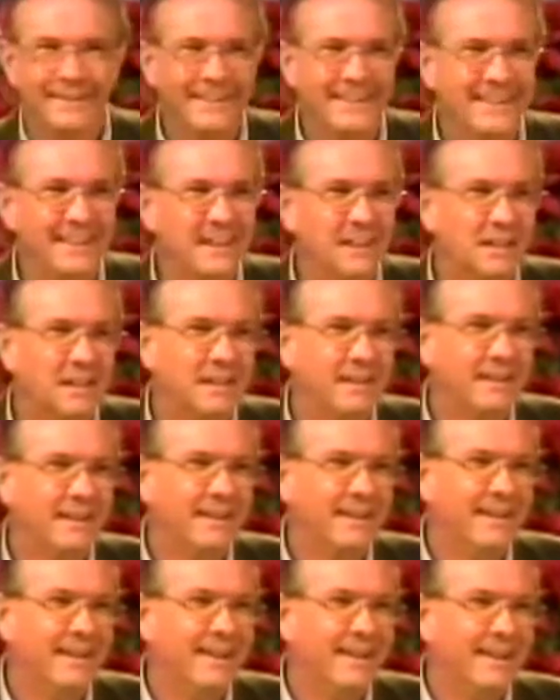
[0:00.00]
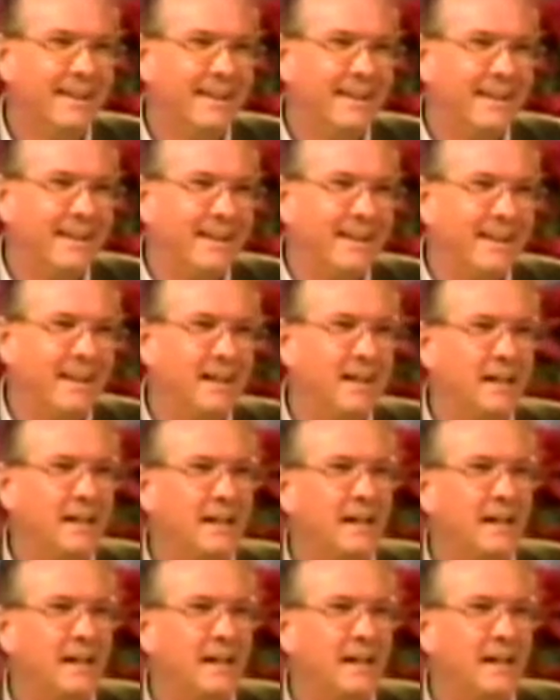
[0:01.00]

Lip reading: (no one is talking)